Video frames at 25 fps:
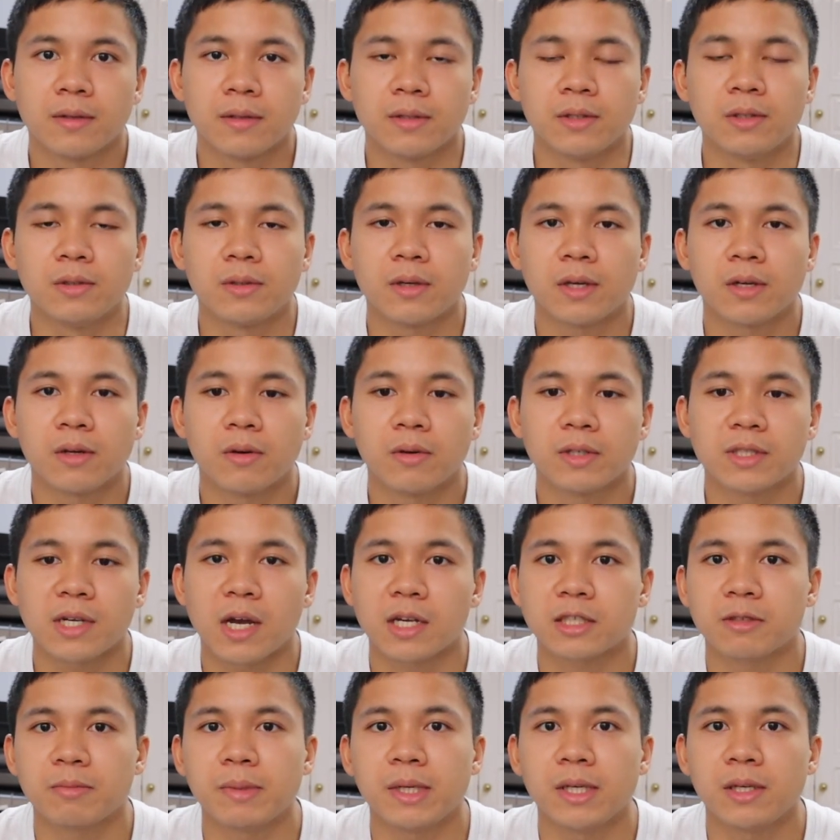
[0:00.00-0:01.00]
you can always
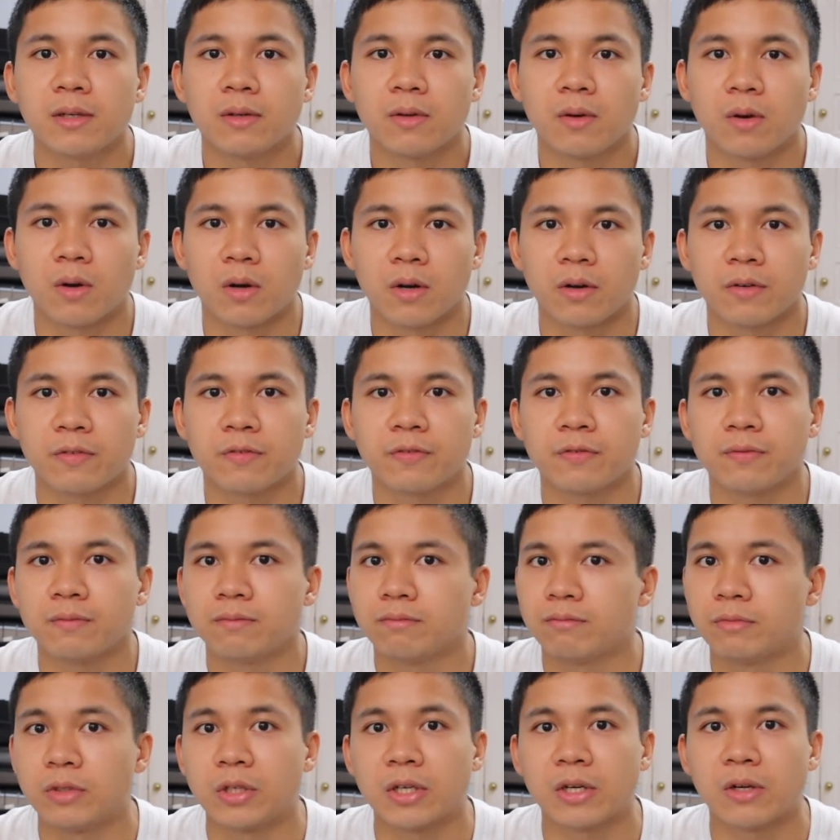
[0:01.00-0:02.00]
ask me, or
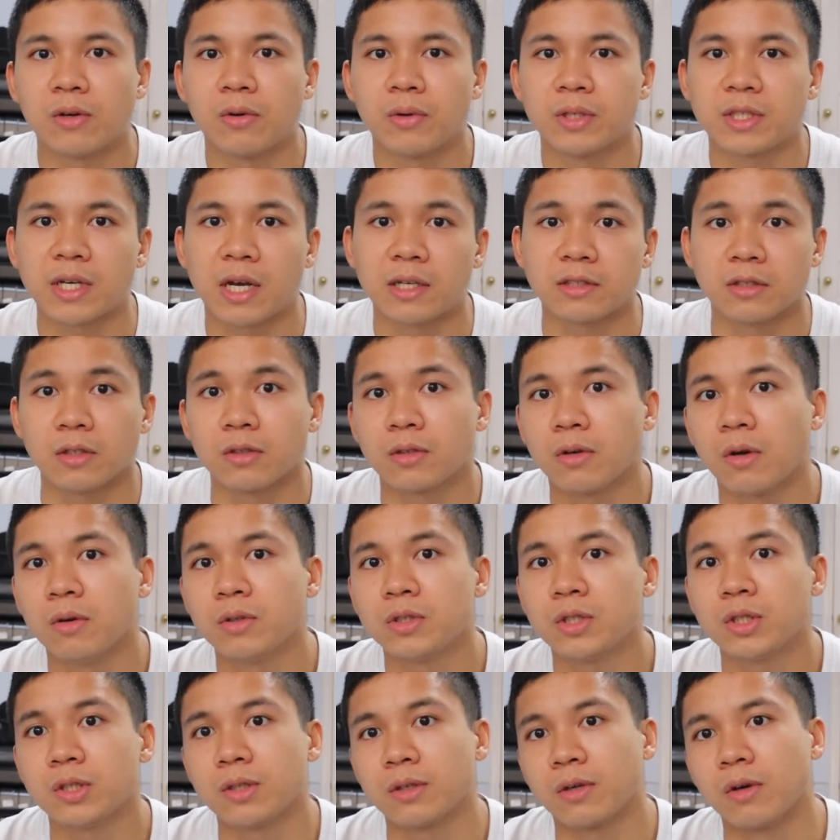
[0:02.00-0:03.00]
you can always ask your
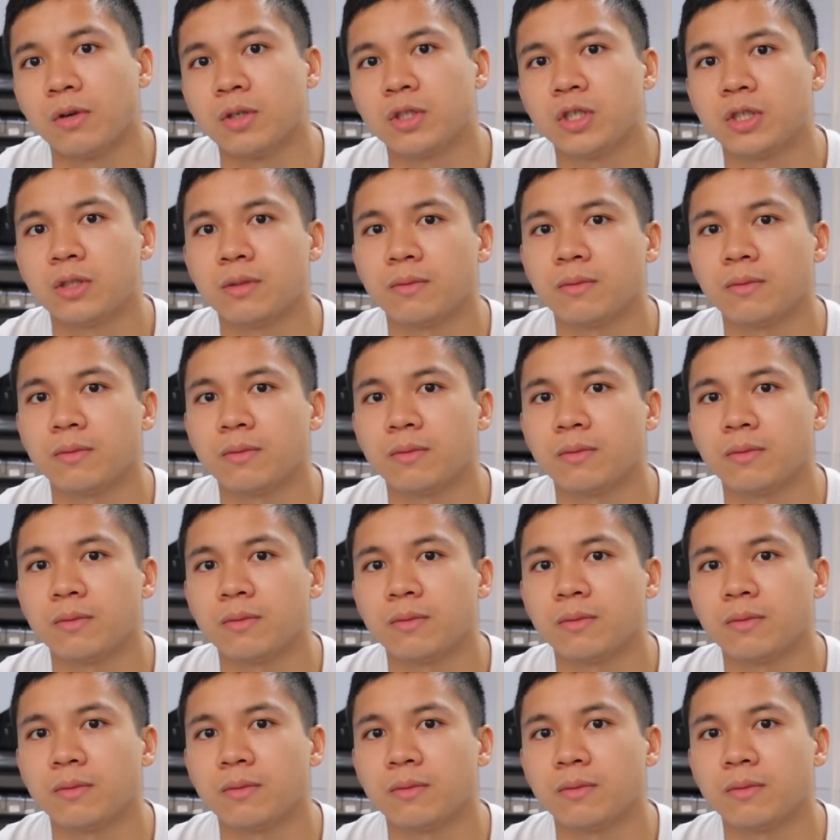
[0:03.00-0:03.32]
coach. The coach